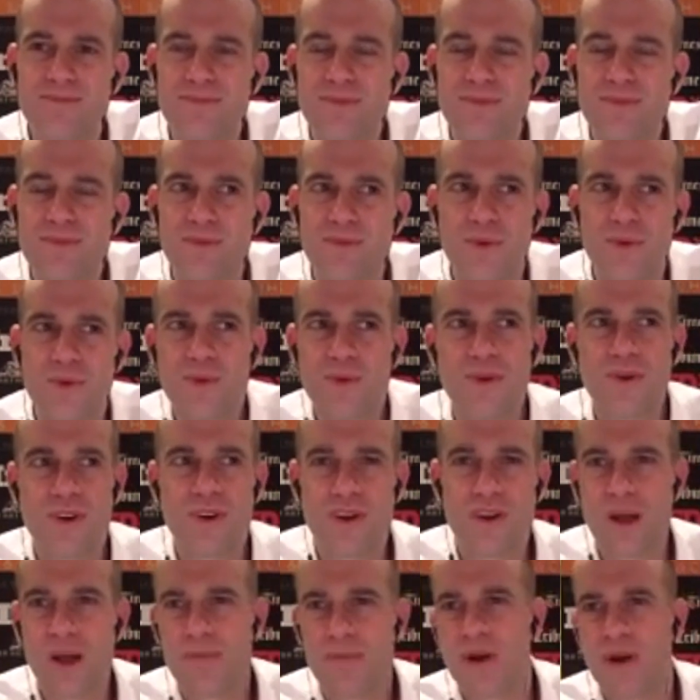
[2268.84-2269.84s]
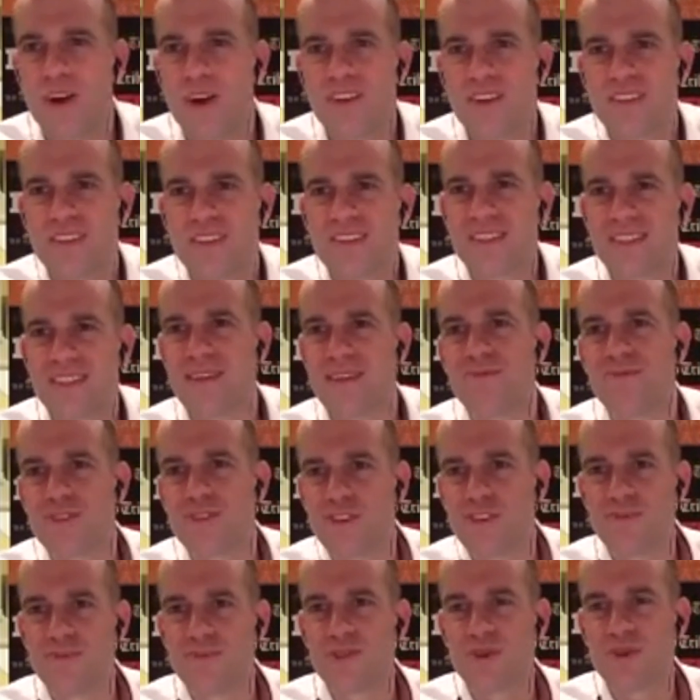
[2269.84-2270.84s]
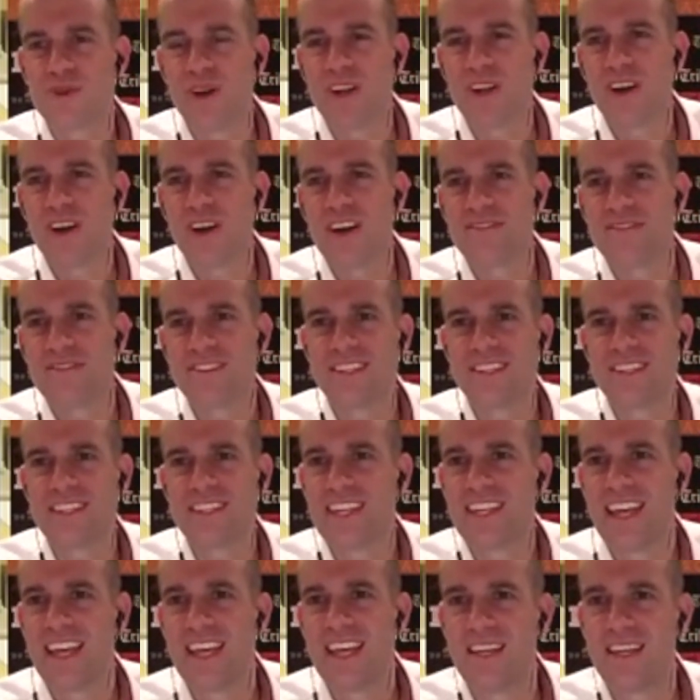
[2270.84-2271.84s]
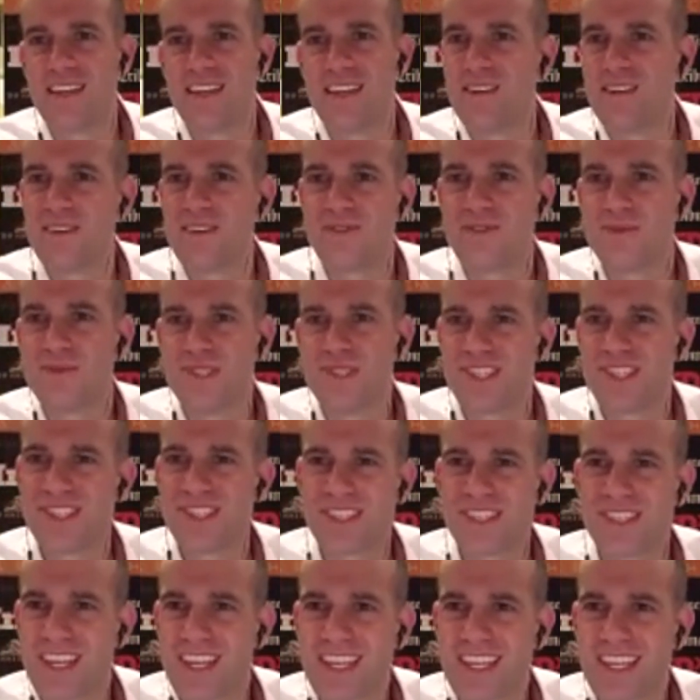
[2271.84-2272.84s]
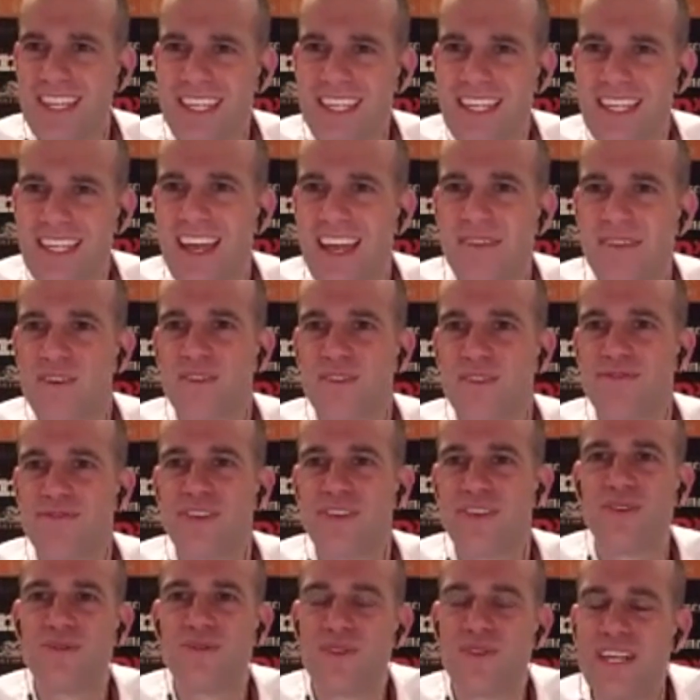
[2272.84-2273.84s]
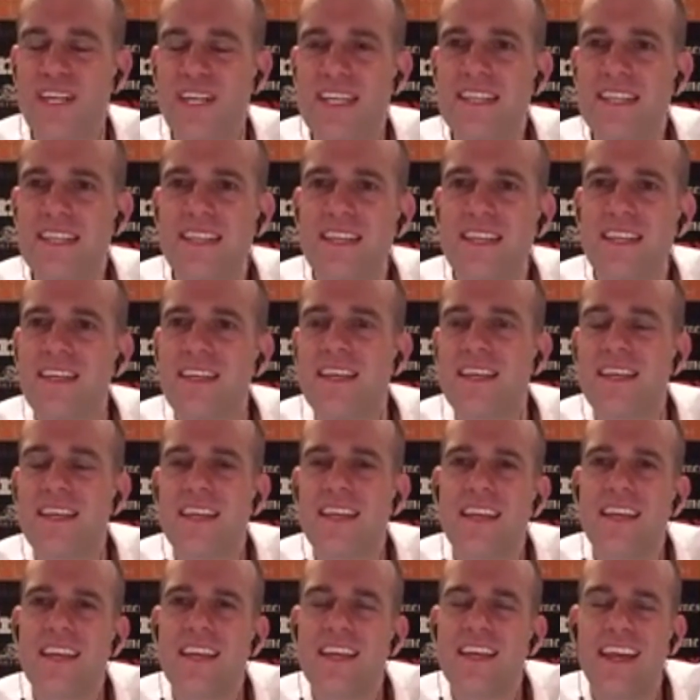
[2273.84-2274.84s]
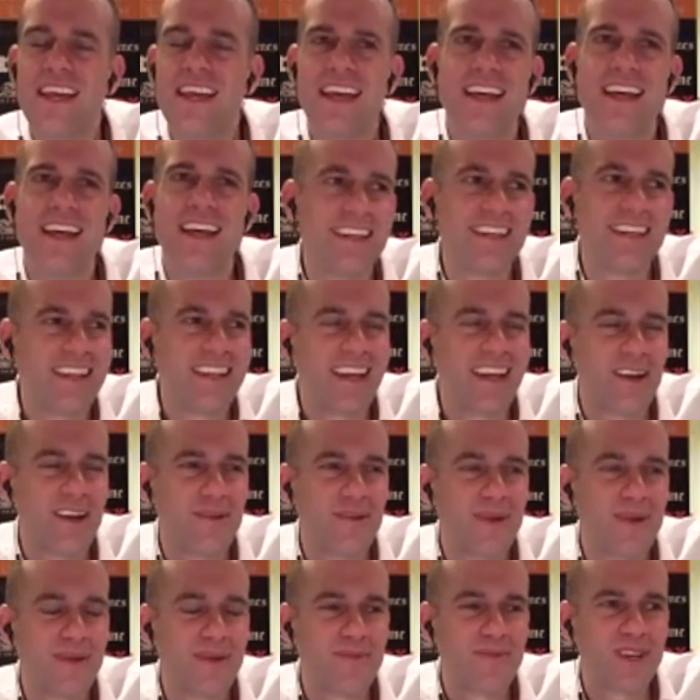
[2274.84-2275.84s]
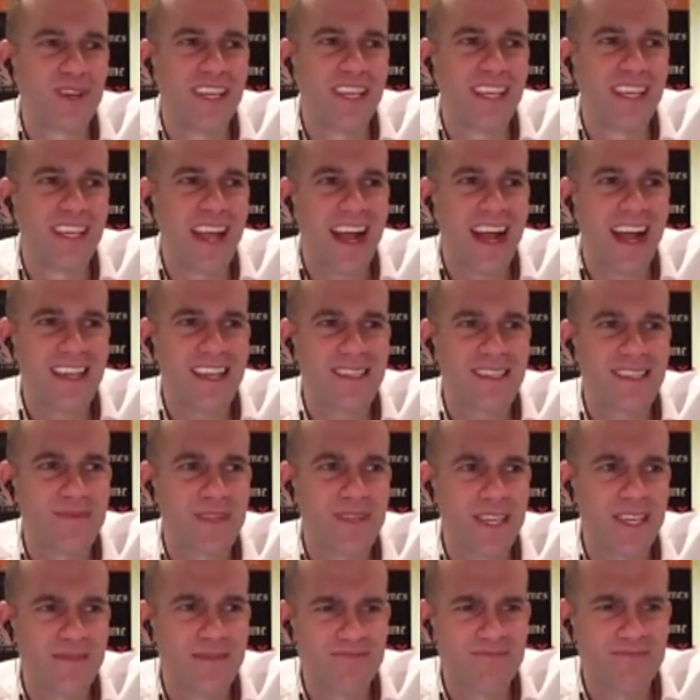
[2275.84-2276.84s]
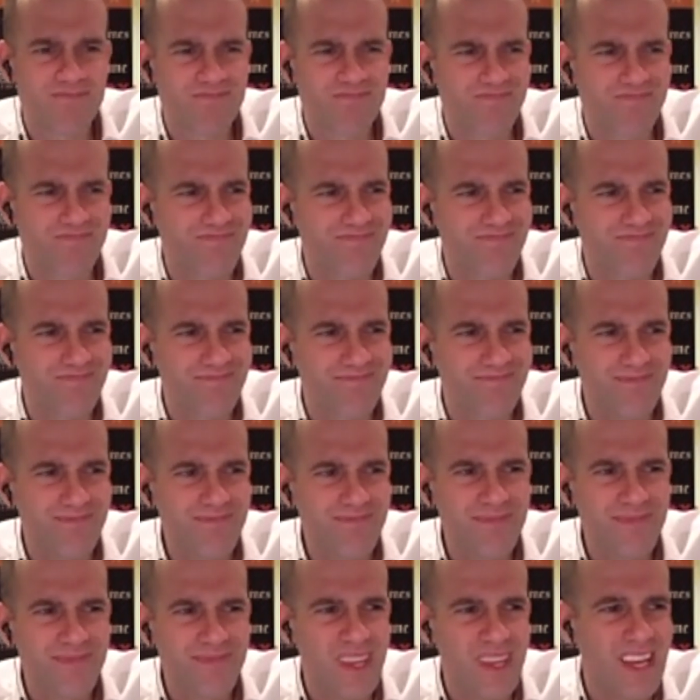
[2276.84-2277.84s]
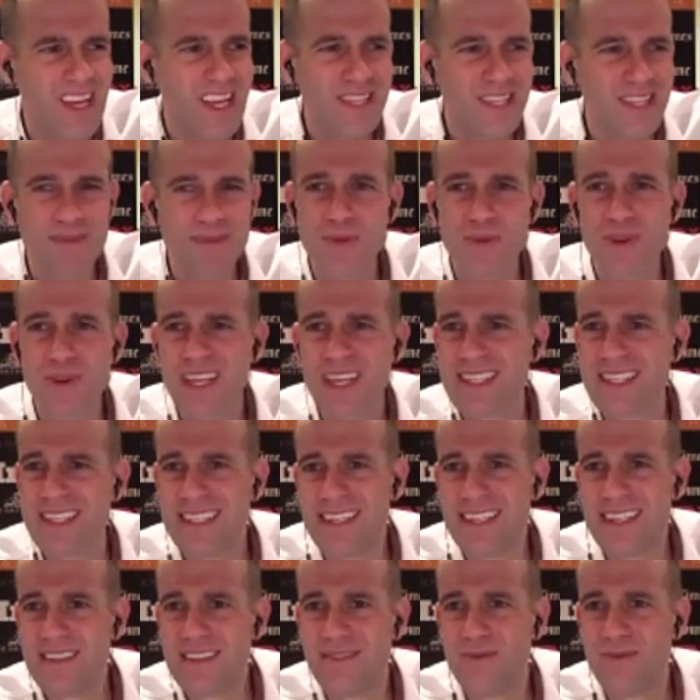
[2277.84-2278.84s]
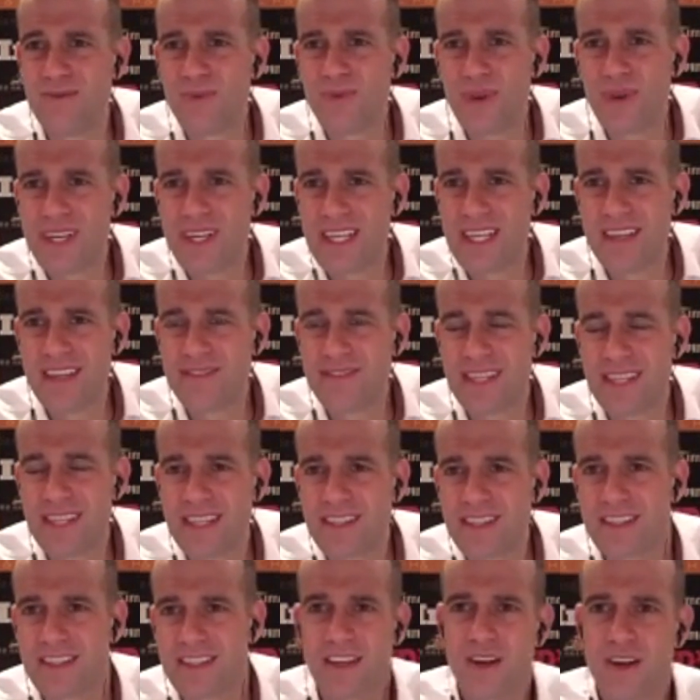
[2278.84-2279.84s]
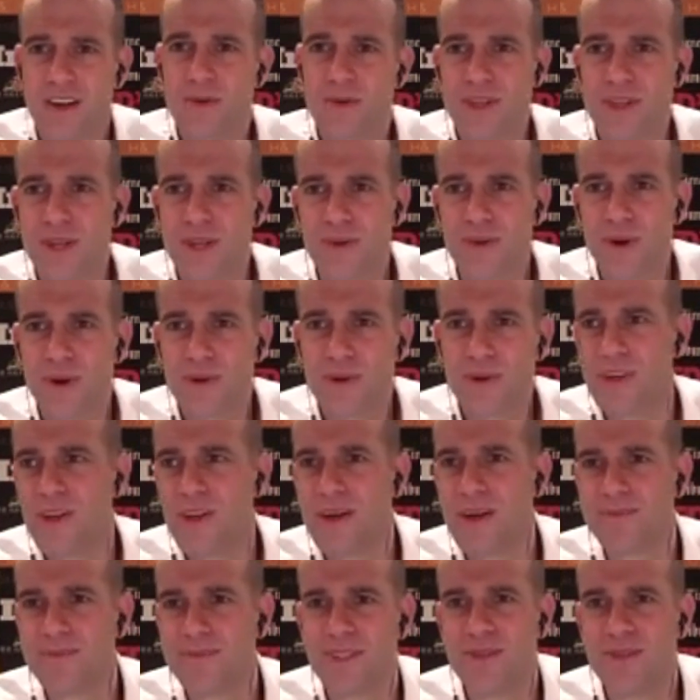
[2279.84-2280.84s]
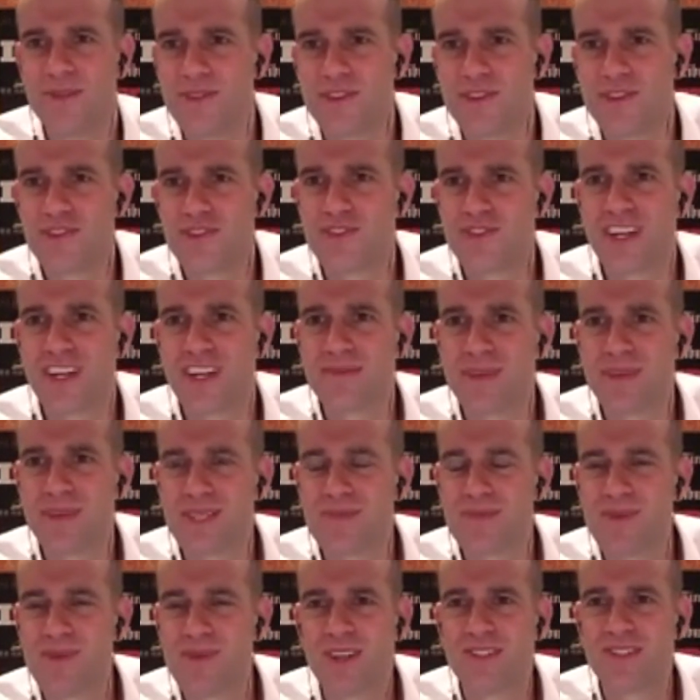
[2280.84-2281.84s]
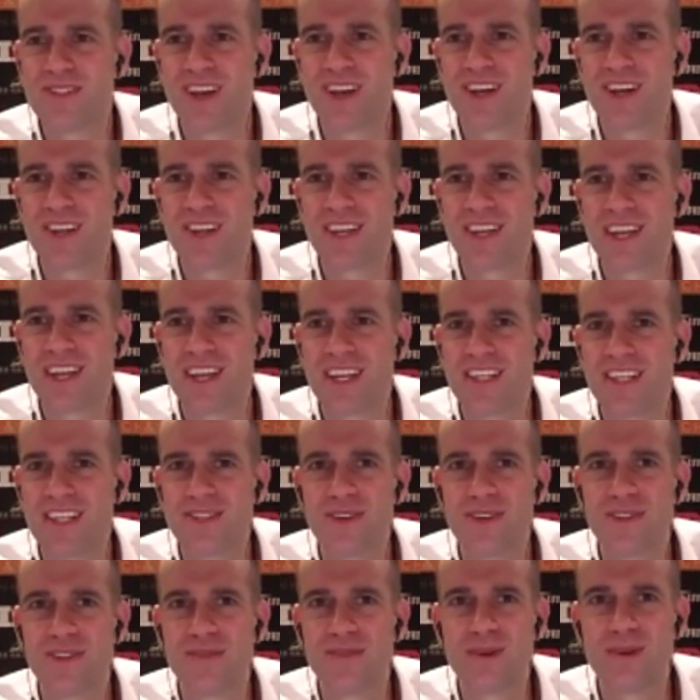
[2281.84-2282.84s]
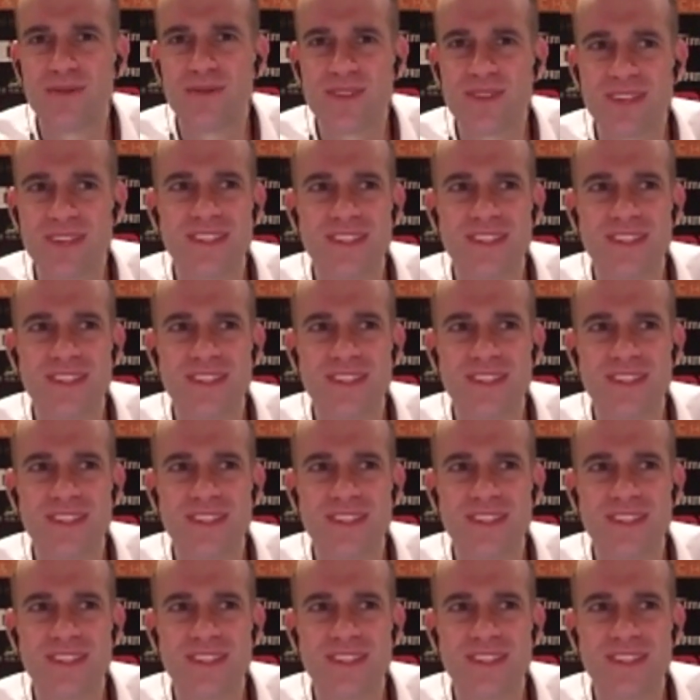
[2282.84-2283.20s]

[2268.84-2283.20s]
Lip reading: we were a part of the same groups quite often, and we just, like, it never felt right. And I remember he asked me what I did one evening, like, oh, you know, what were you up to? Just trying to make small talk. And I told him I was at the